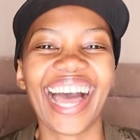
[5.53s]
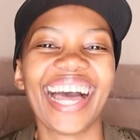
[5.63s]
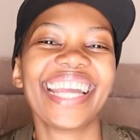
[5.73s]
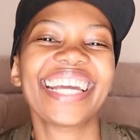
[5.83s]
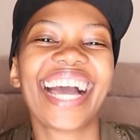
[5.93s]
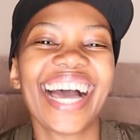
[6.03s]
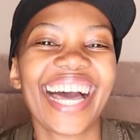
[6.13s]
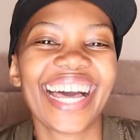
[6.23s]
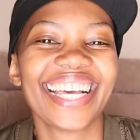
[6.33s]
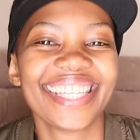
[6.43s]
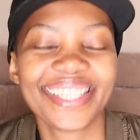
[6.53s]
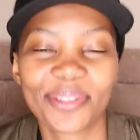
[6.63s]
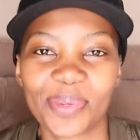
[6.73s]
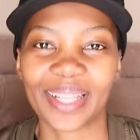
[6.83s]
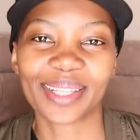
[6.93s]
Hi guys,
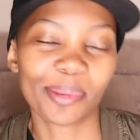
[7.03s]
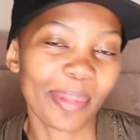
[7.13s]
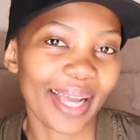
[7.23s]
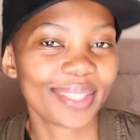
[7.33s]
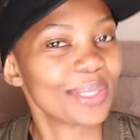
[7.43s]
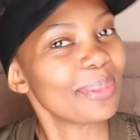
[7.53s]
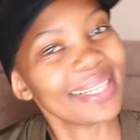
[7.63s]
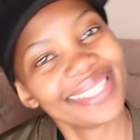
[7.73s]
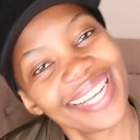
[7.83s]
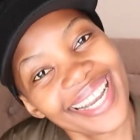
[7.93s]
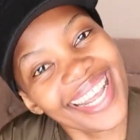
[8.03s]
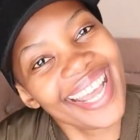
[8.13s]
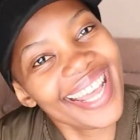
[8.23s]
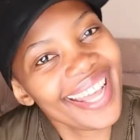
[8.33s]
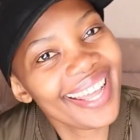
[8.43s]
welcome back to my
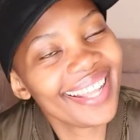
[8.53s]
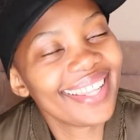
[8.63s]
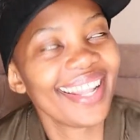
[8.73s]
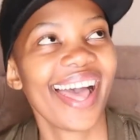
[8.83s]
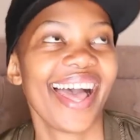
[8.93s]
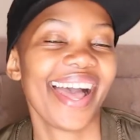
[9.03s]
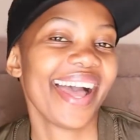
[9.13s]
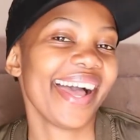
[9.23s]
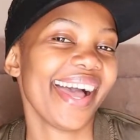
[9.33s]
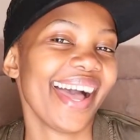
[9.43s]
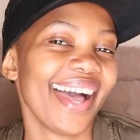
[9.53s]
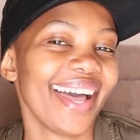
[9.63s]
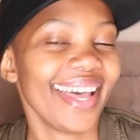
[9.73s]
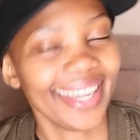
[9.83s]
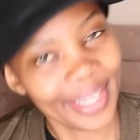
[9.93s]
channel.
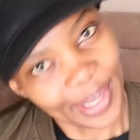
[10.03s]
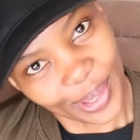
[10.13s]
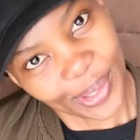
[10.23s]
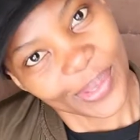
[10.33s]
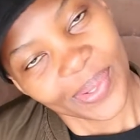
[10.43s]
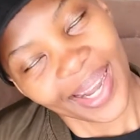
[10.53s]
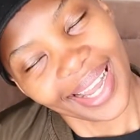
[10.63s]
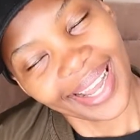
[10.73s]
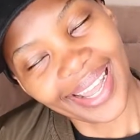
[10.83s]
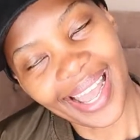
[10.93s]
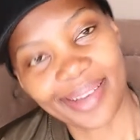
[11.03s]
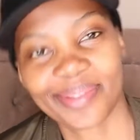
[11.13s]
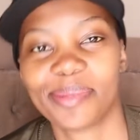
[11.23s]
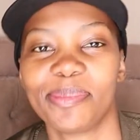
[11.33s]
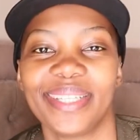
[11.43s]
I know I
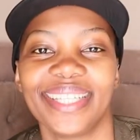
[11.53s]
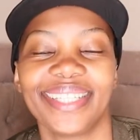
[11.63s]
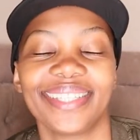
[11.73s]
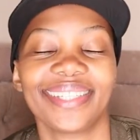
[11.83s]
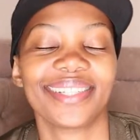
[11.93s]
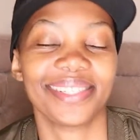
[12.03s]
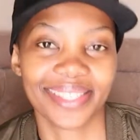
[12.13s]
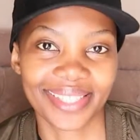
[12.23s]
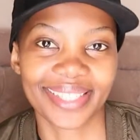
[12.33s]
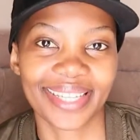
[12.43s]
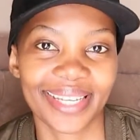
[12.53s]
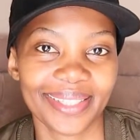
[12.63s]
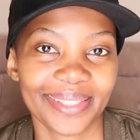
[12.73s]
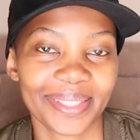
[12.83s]
haven't been consistent.